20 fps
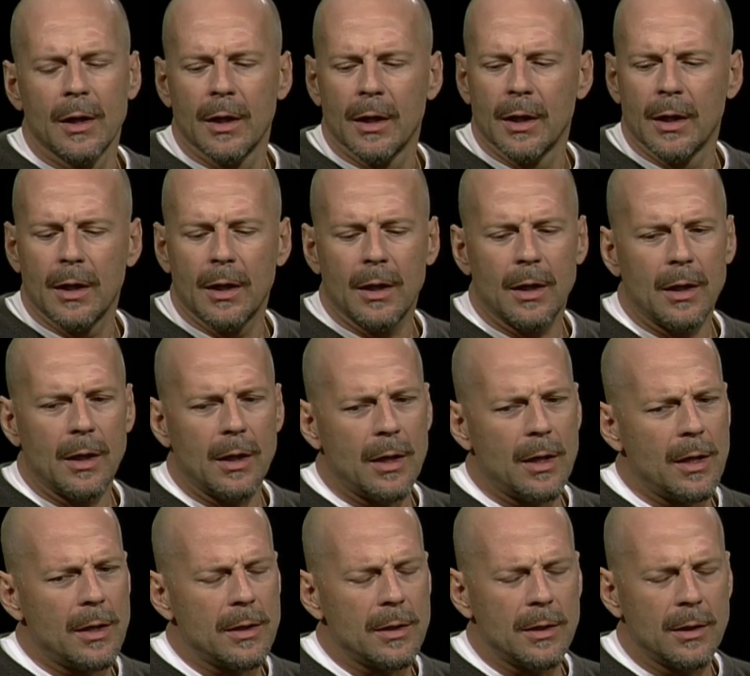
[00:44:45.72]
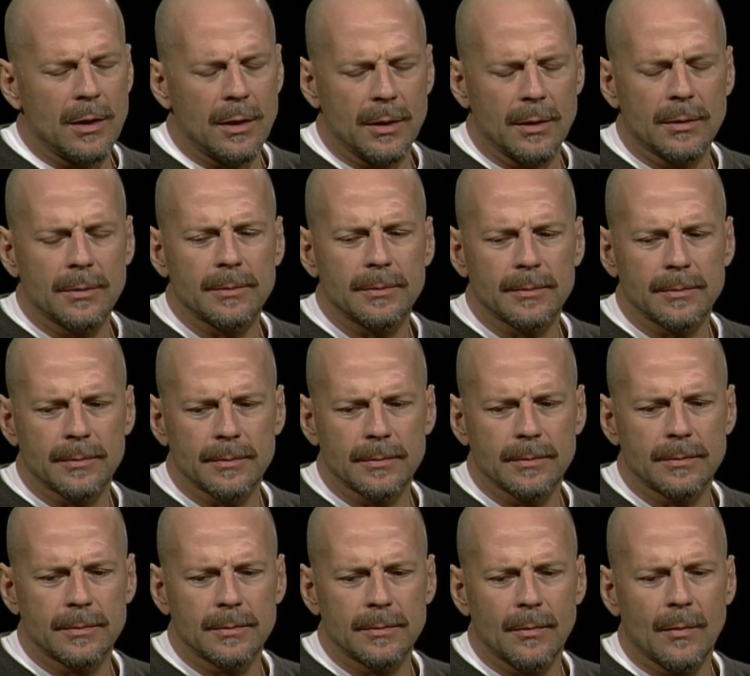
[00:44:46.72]
you know, preparation yeah. meeting
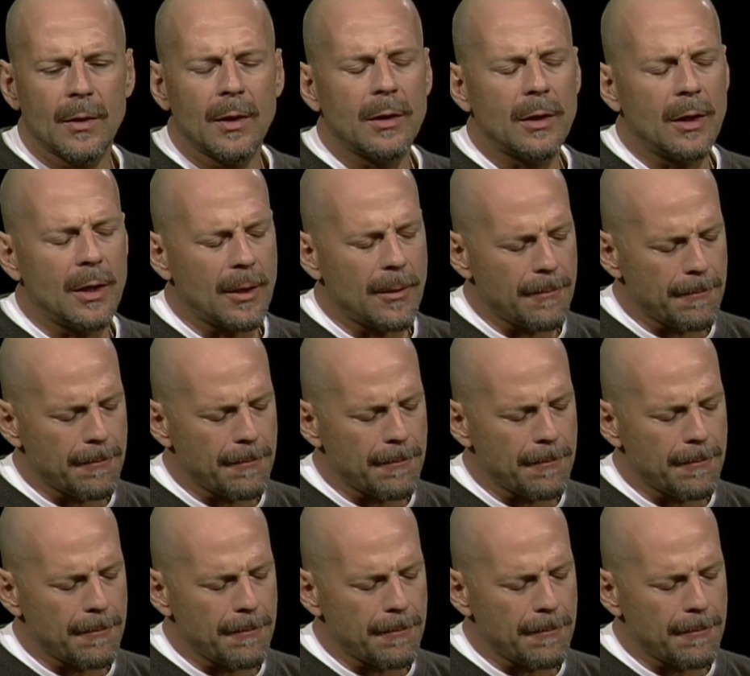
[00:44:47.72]
opportunity.